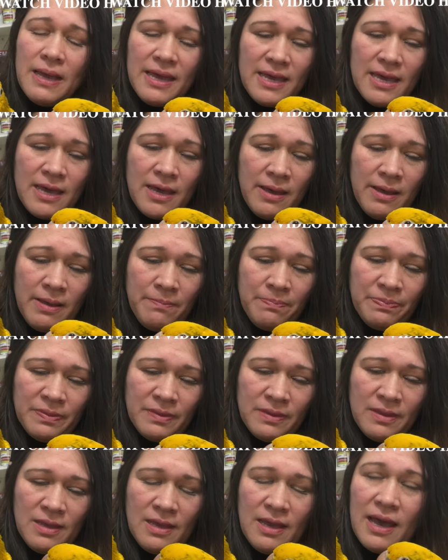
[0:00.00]

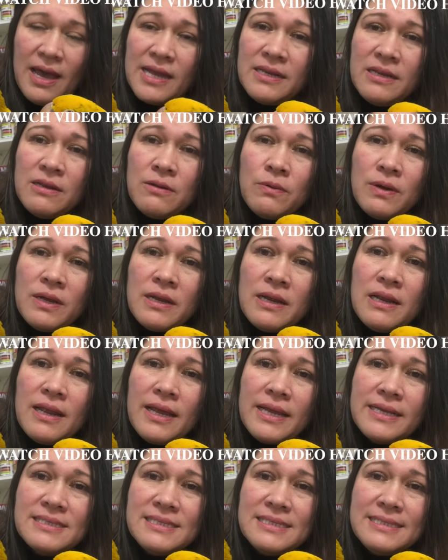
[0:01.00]
I didn't want to
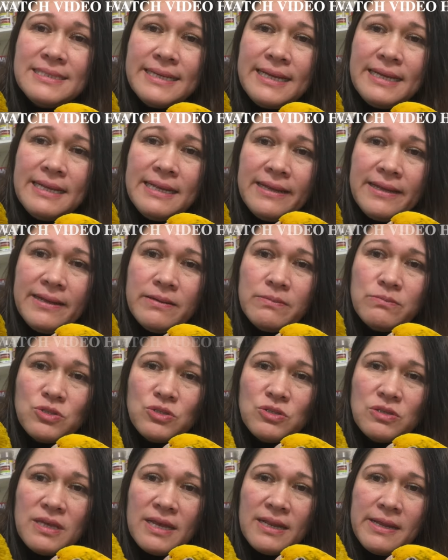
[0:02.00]
like sedate him
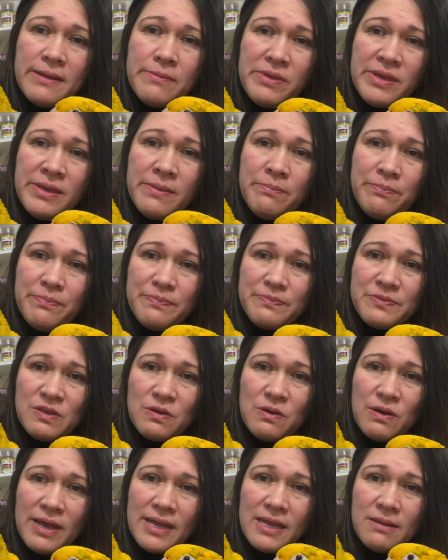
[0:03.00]
to get him imp, so
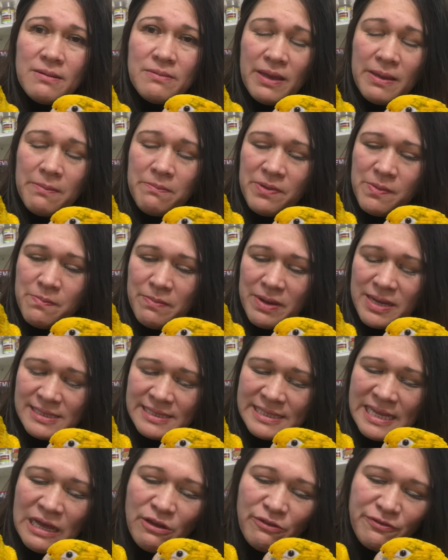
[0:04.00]
I imp him
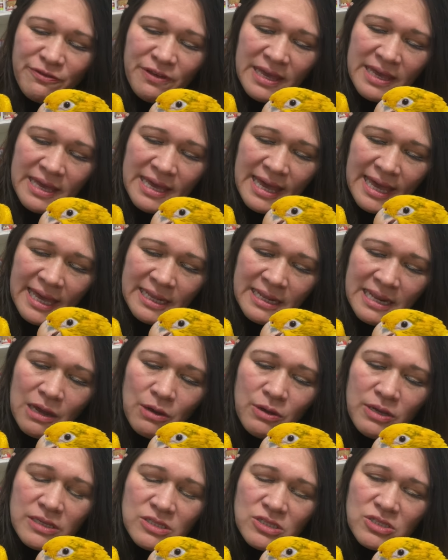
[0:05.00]
myself, and now
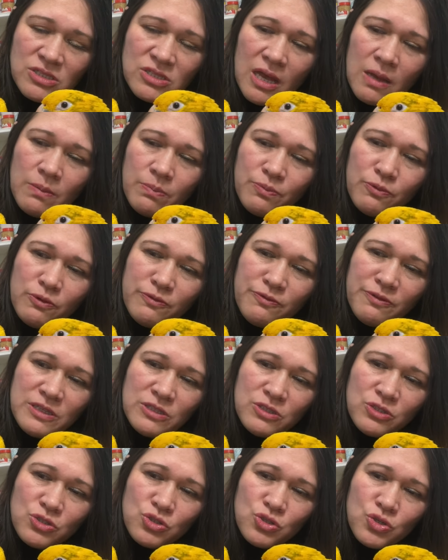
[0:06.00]
he's stopped with
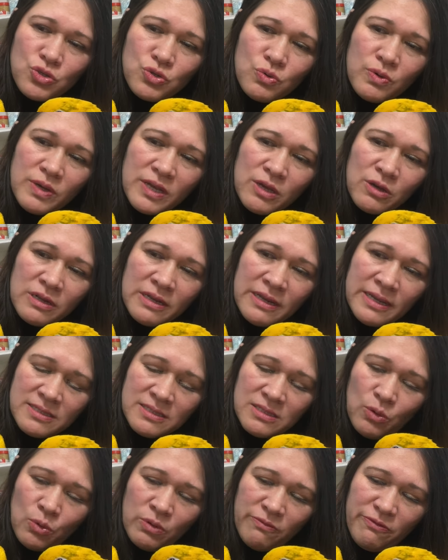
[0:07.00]
his chewing on
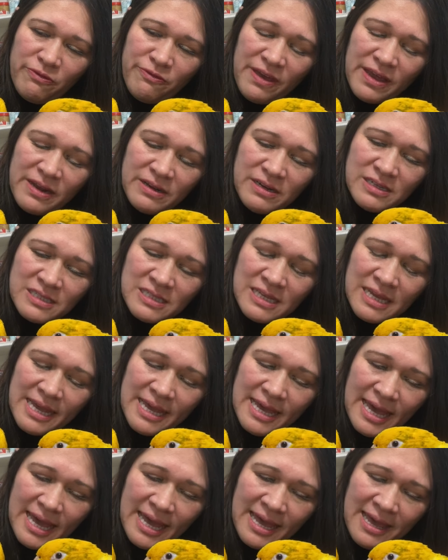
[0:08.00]
his own feathers,
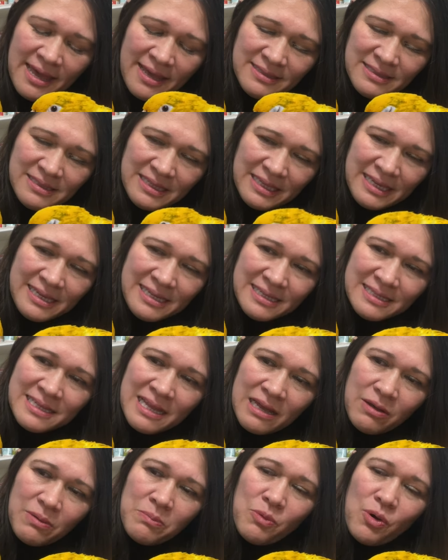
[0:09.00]
and he's
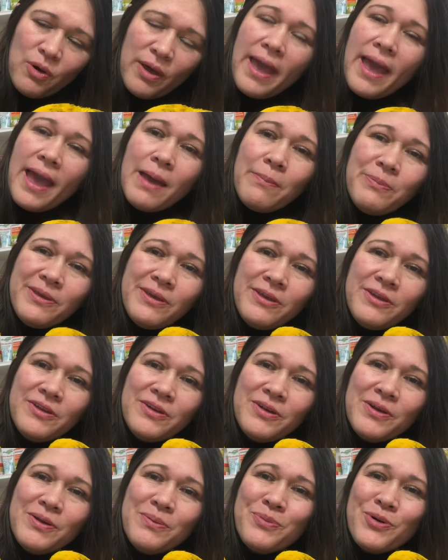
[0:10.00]
now more
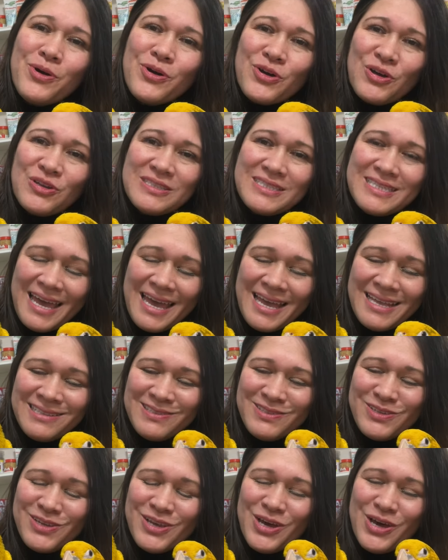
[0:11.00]
happier, more
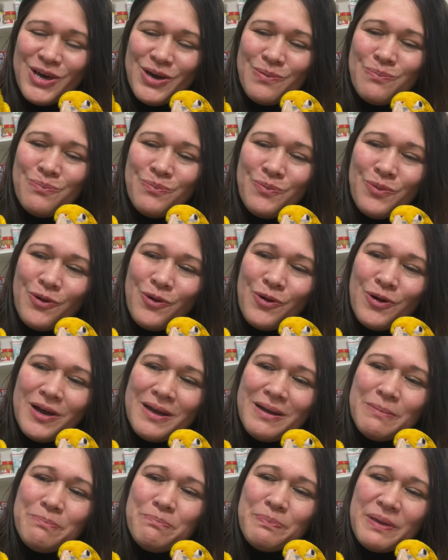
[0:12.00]
content,
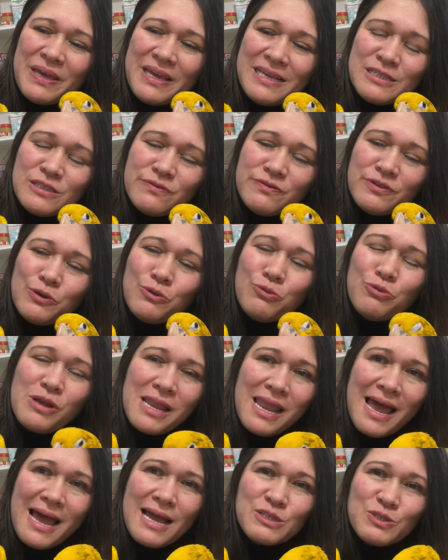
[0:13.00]
more peaceful,
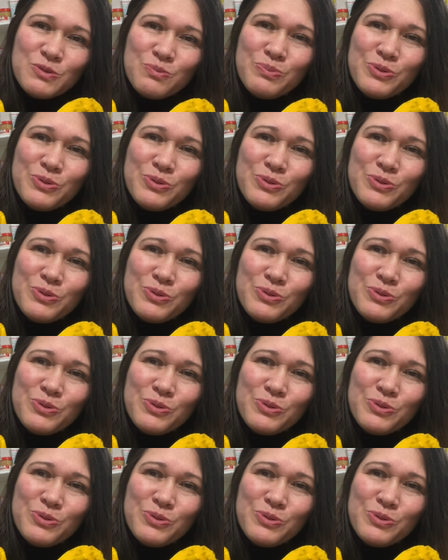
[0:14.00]
relaxed